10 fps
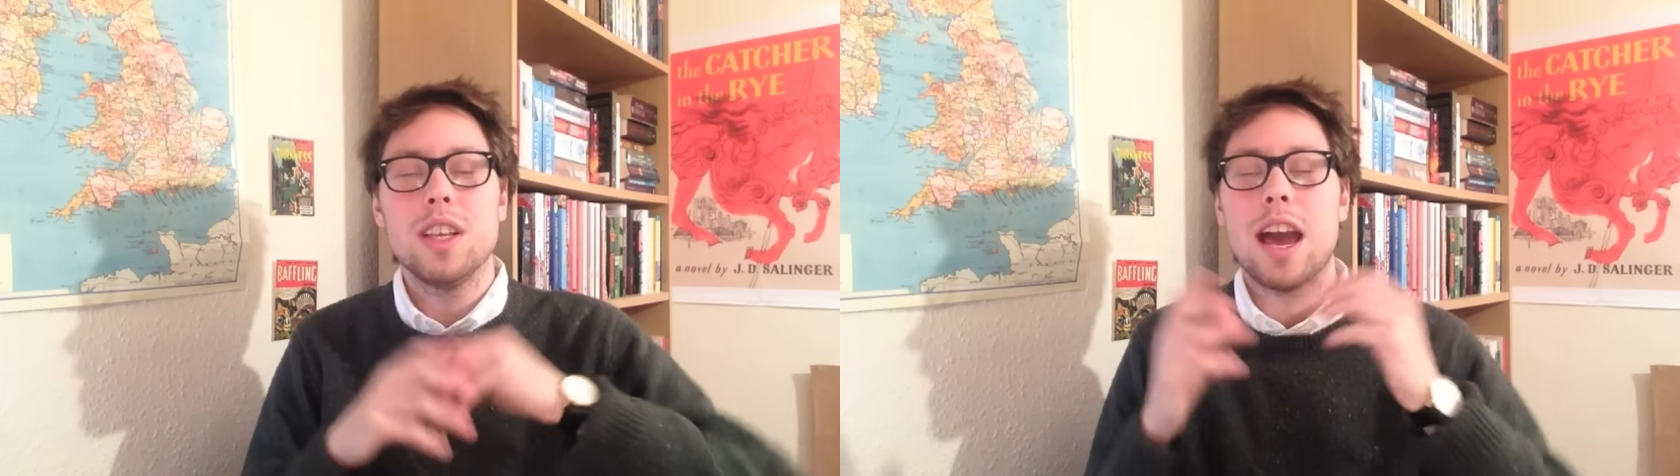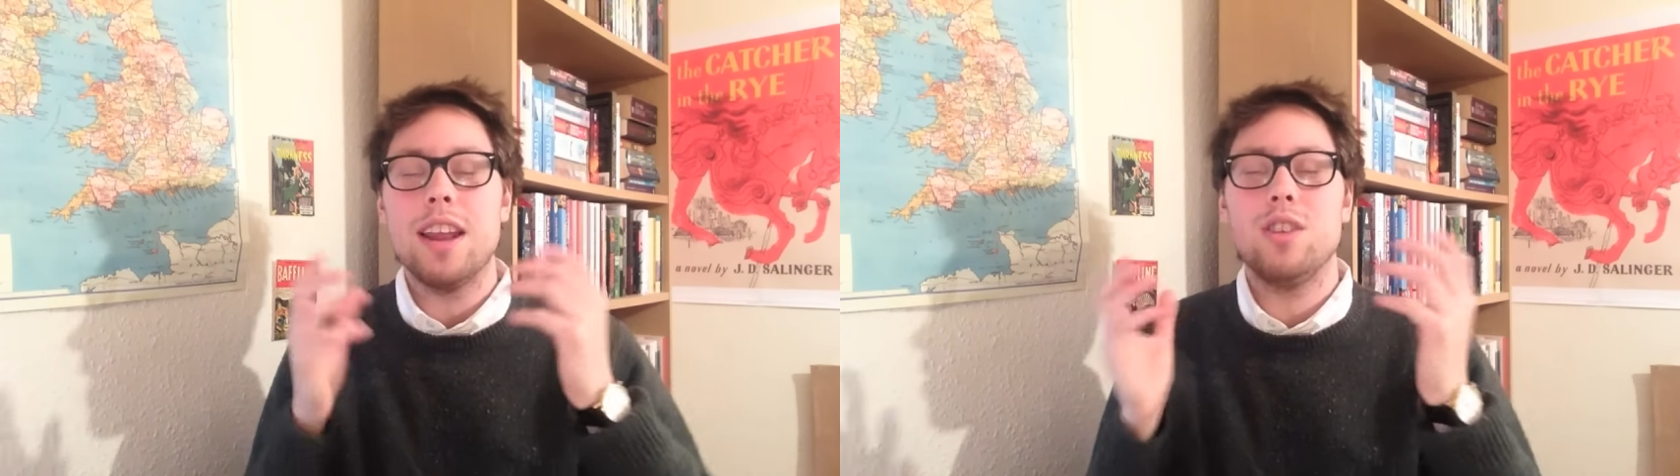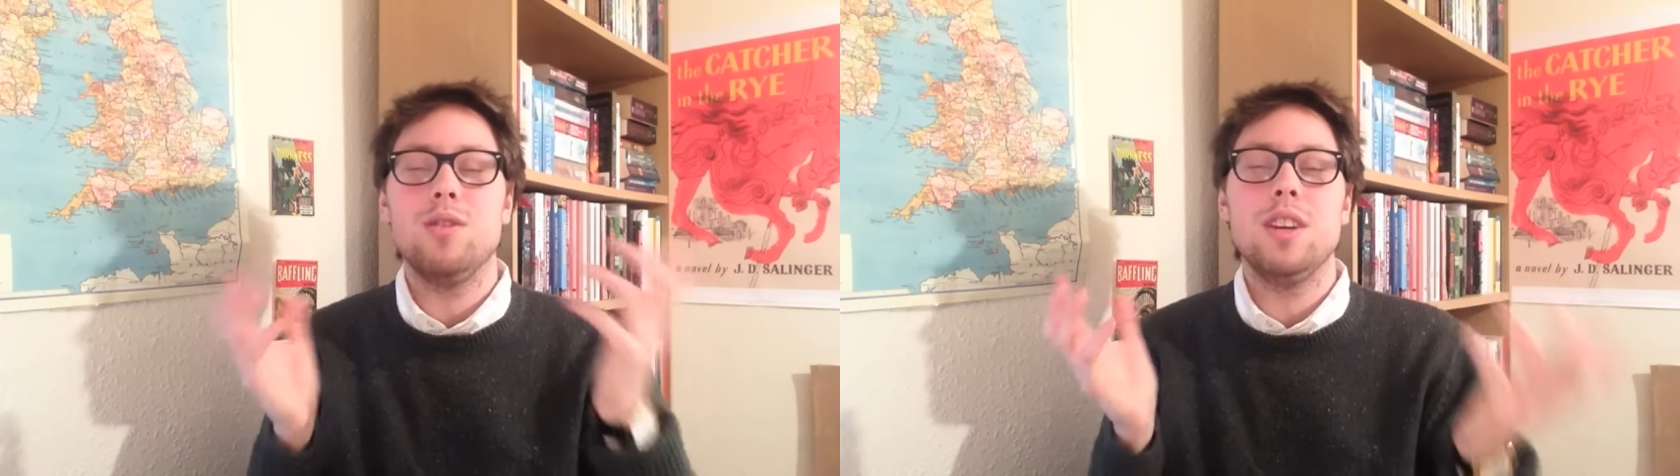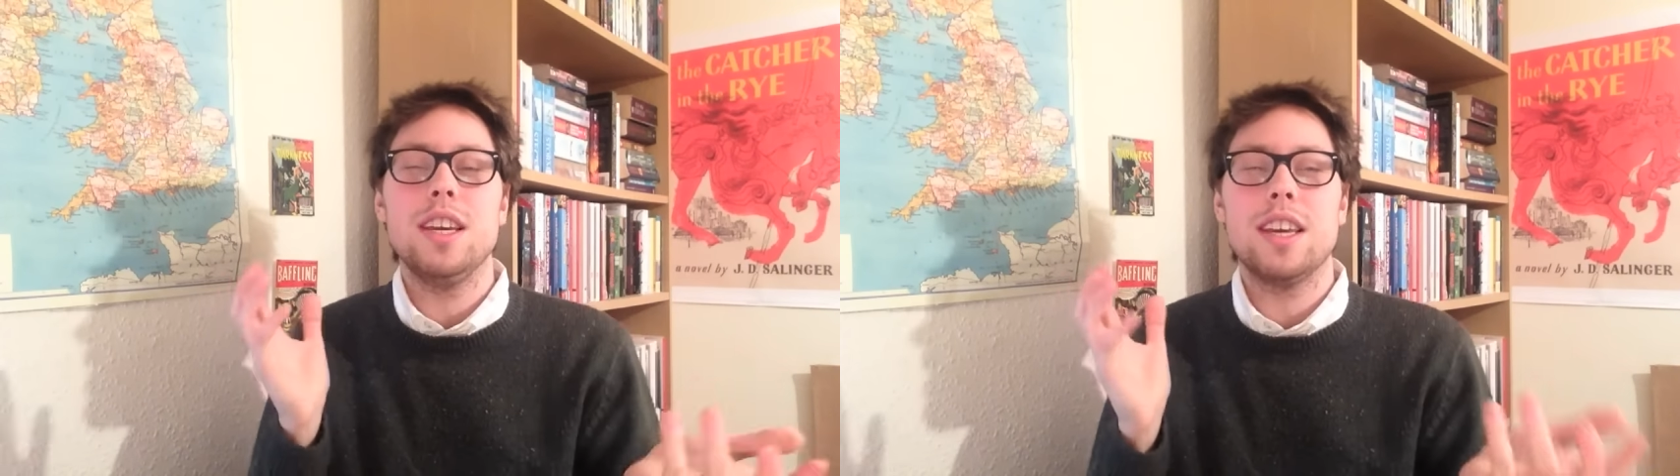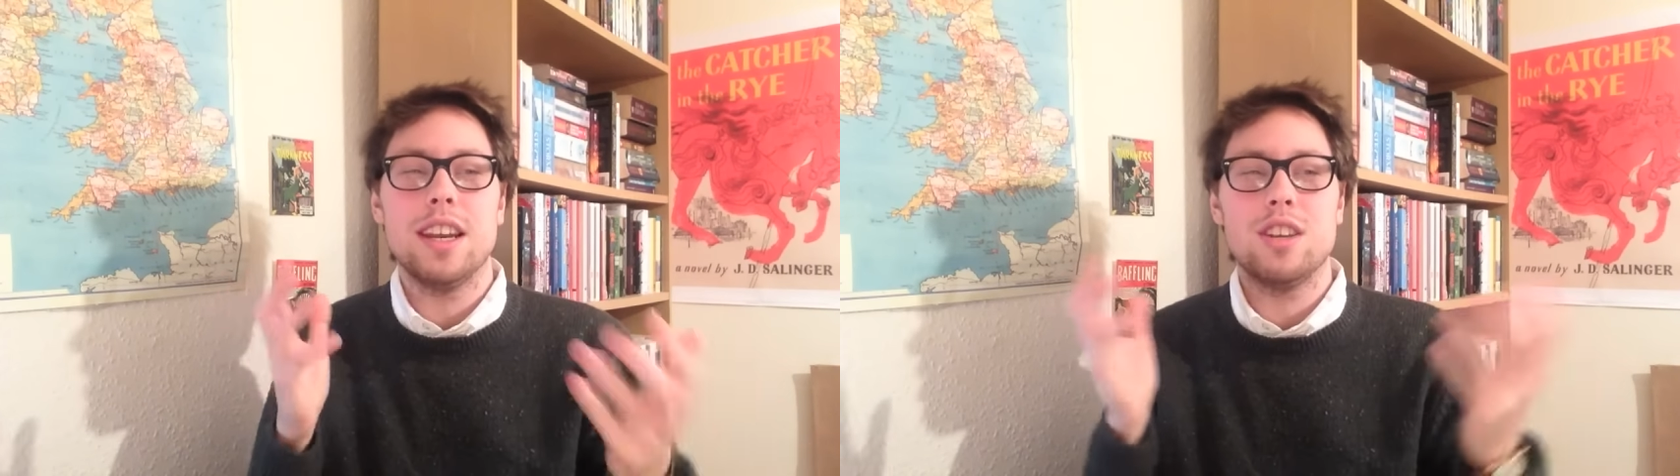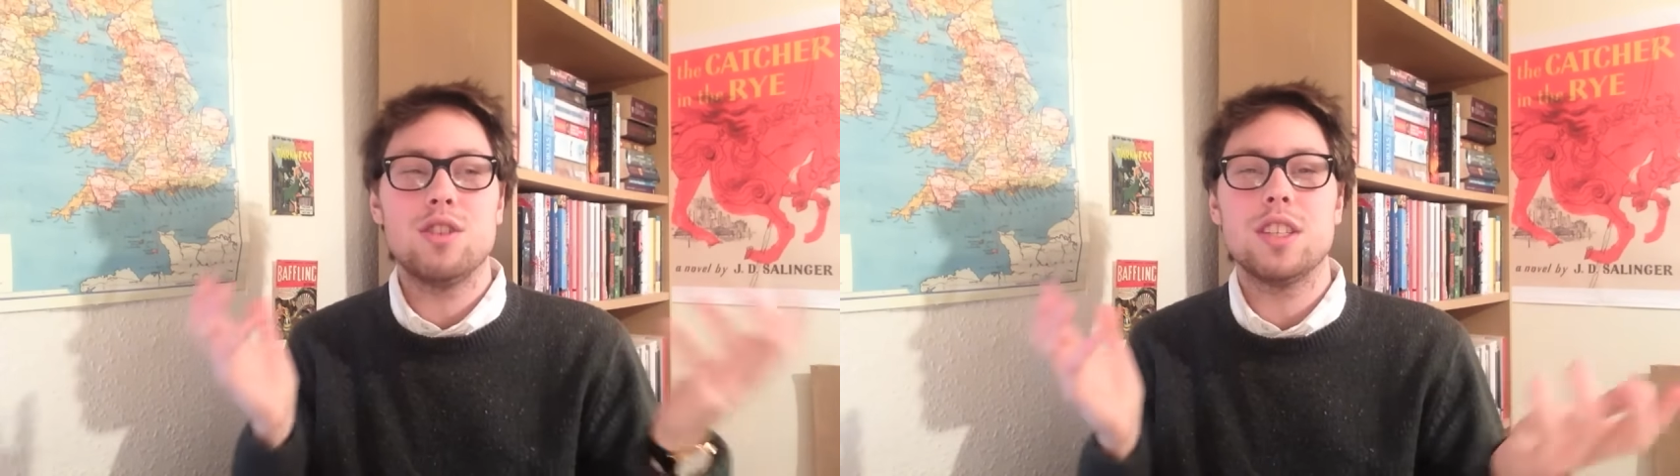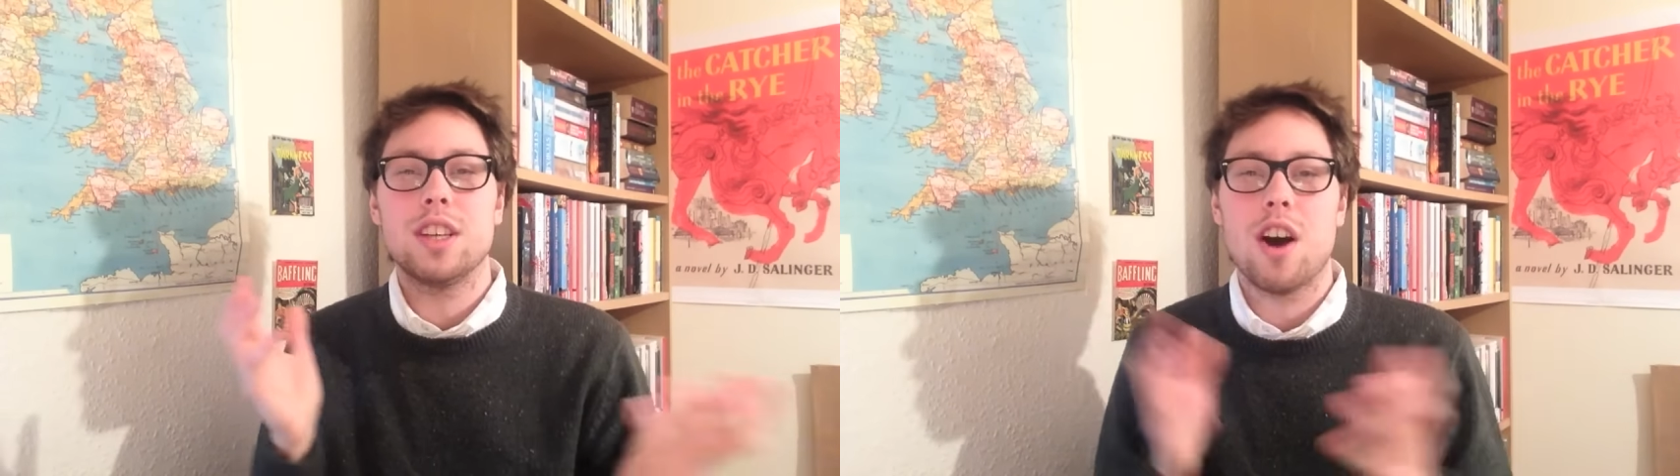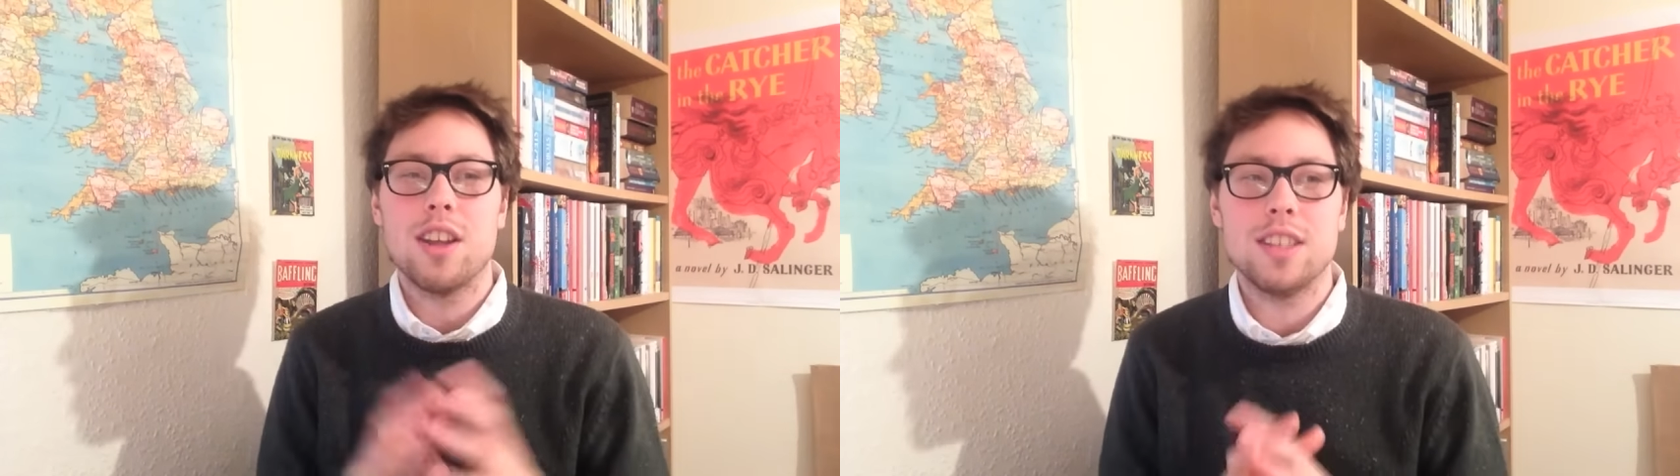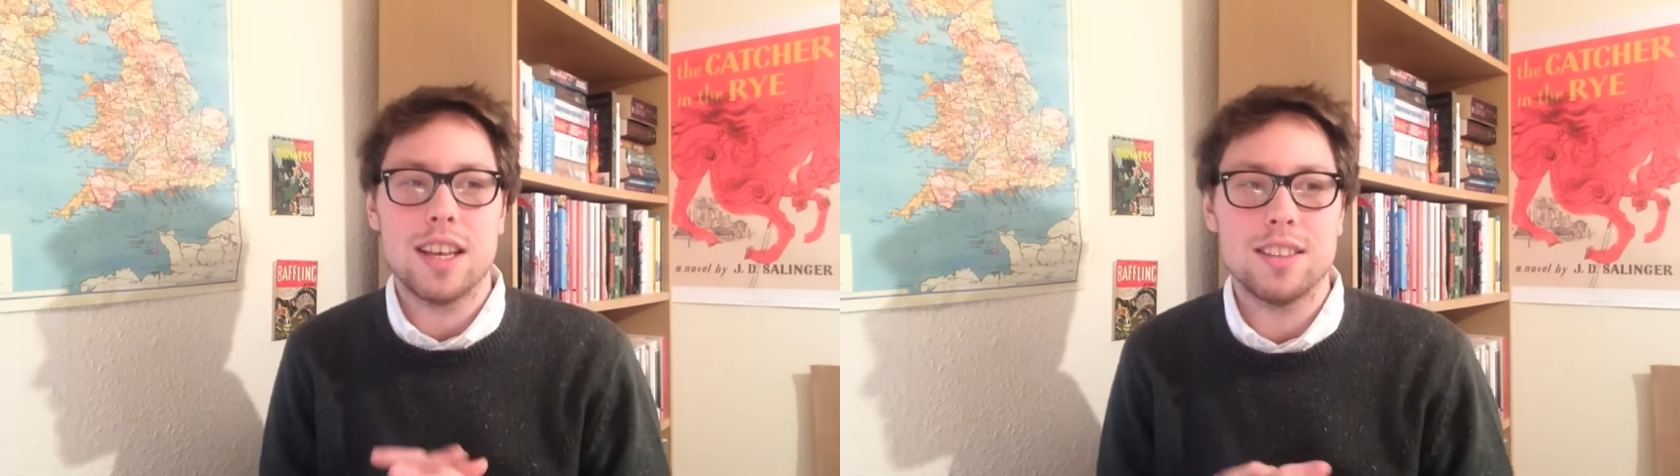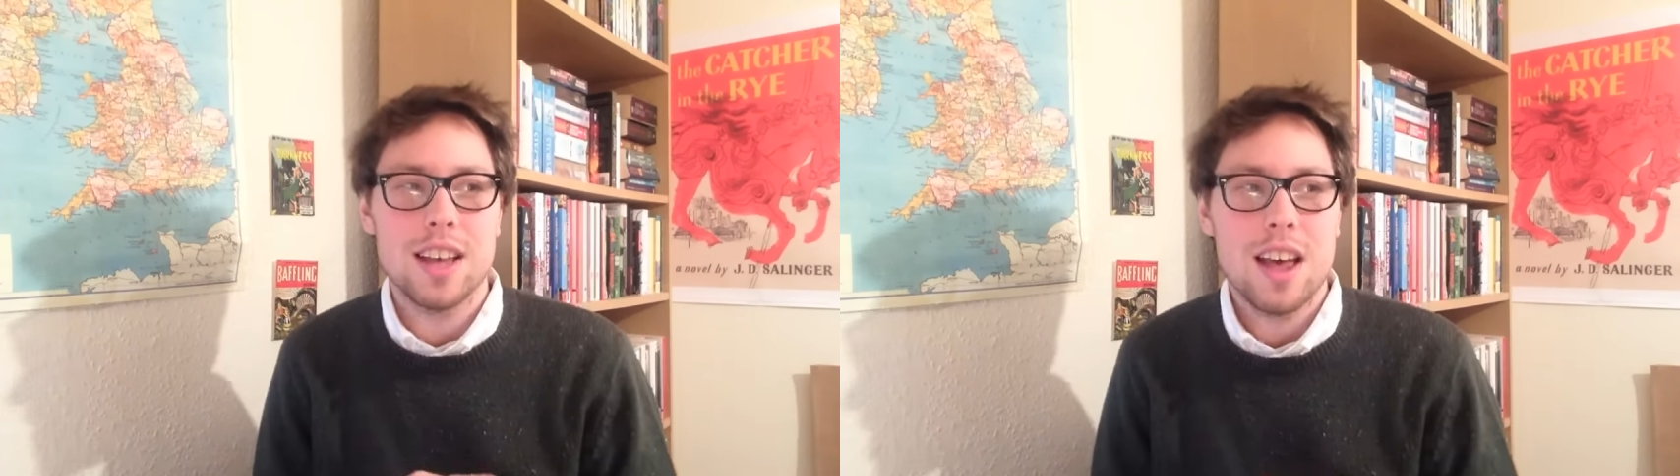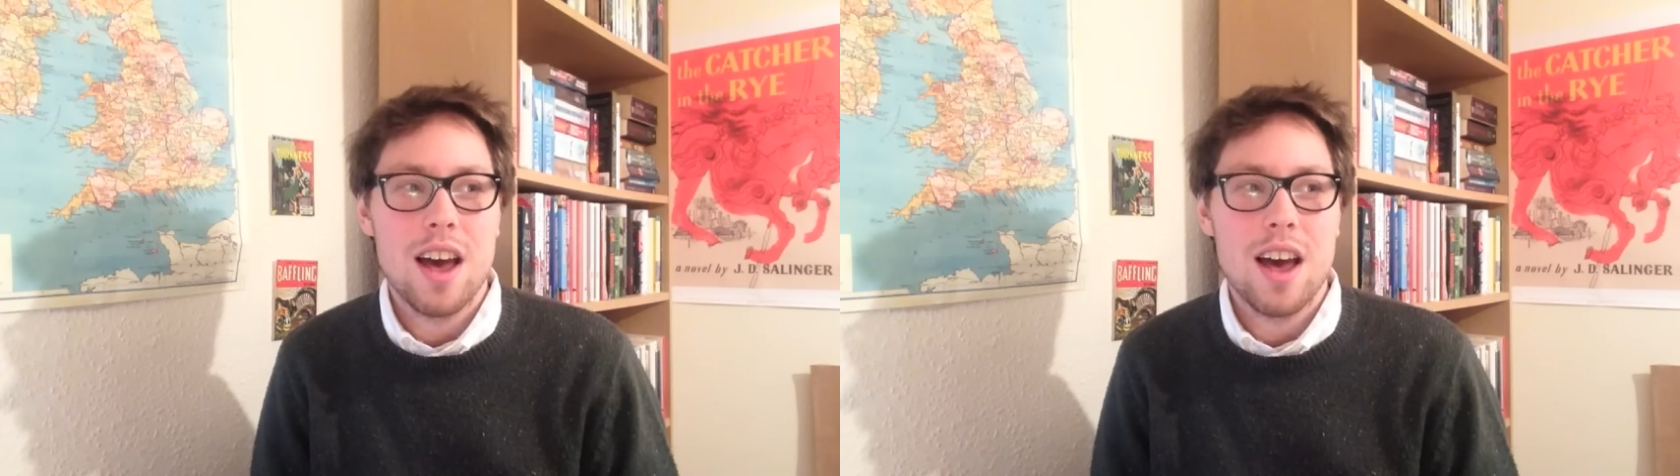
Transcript: kind of unique and interesting content